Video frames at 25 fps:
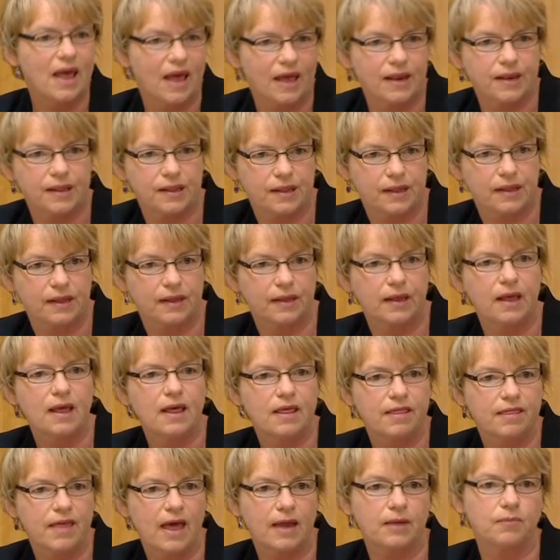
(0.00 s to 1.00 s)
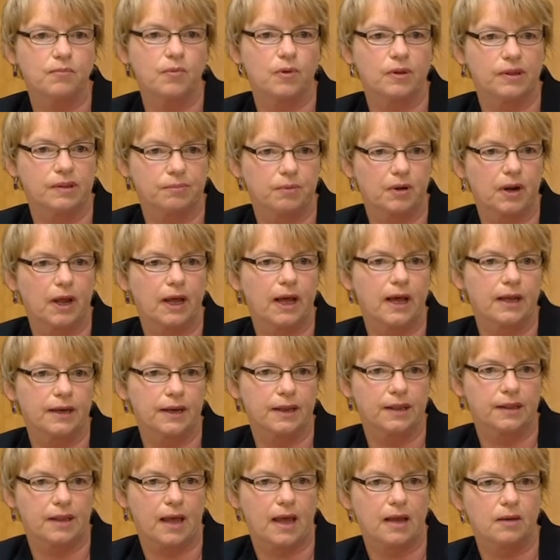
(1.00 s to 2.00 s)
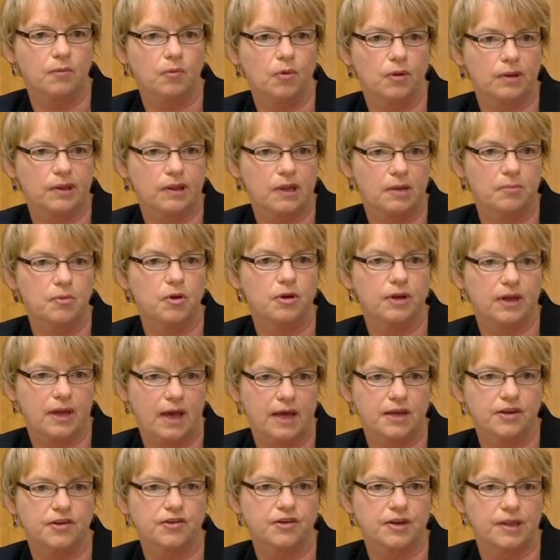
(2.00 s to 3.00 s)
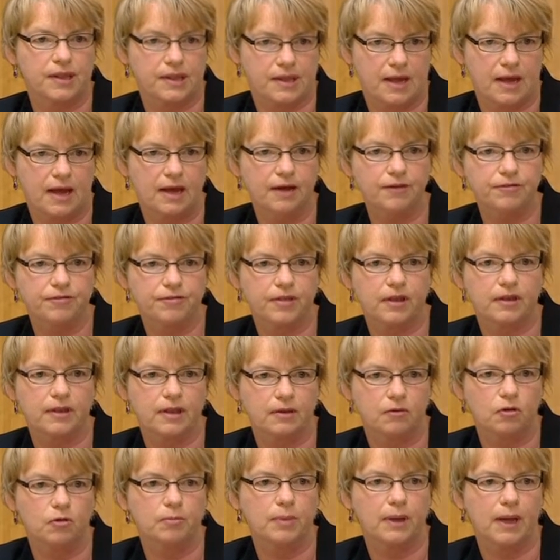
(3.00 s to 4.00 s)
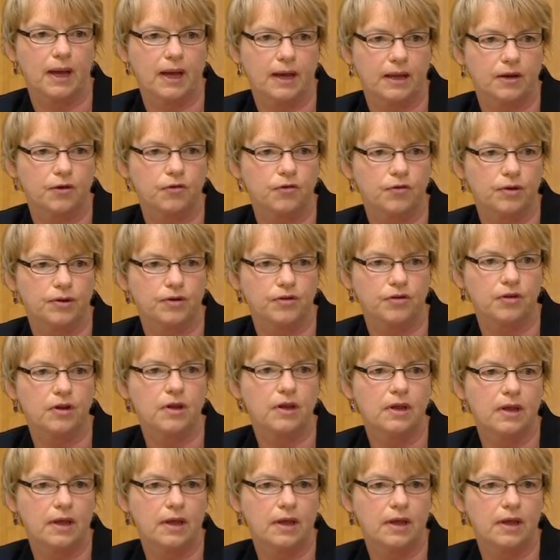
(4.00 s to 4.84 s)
and see that was what I understand was communicated to staff that there would be 100